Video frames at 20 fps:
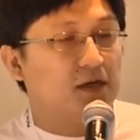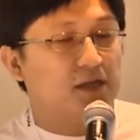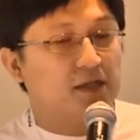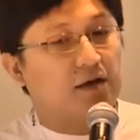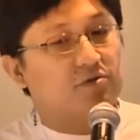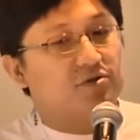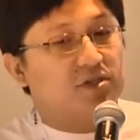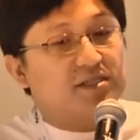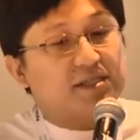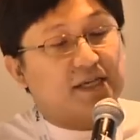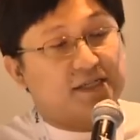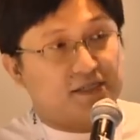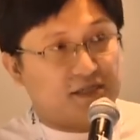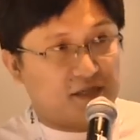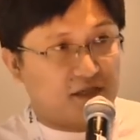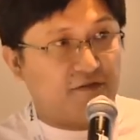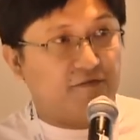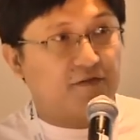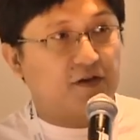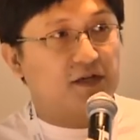Now this has
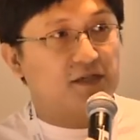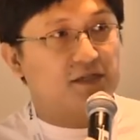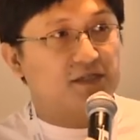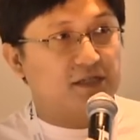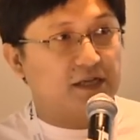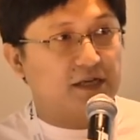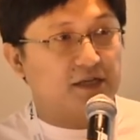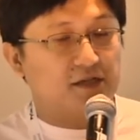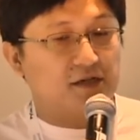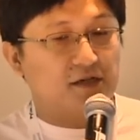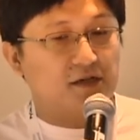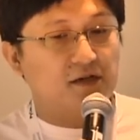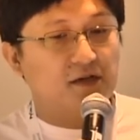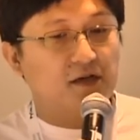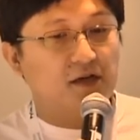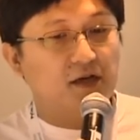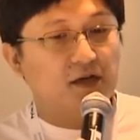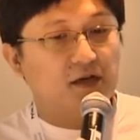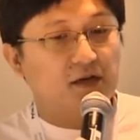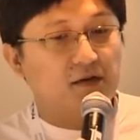significance later
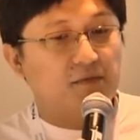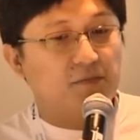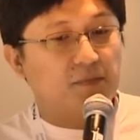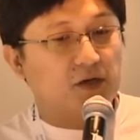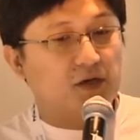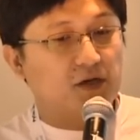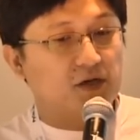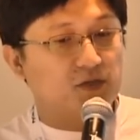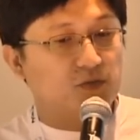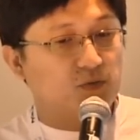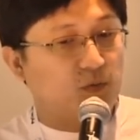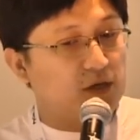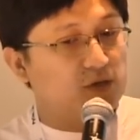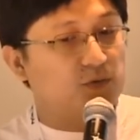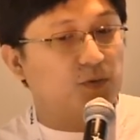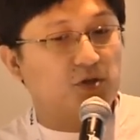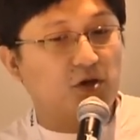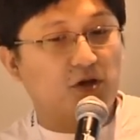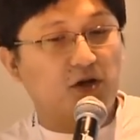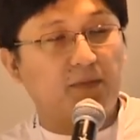because
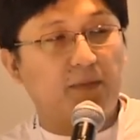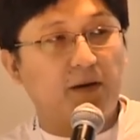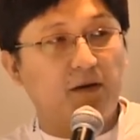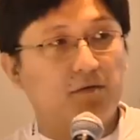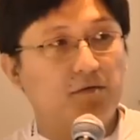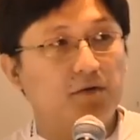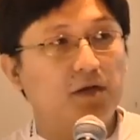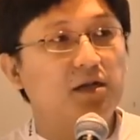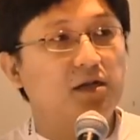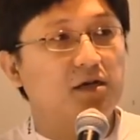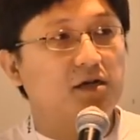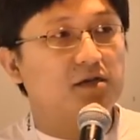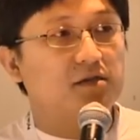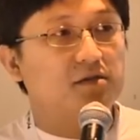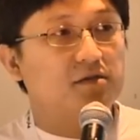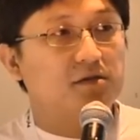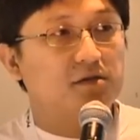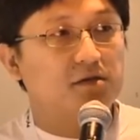once we talk about GreenLet,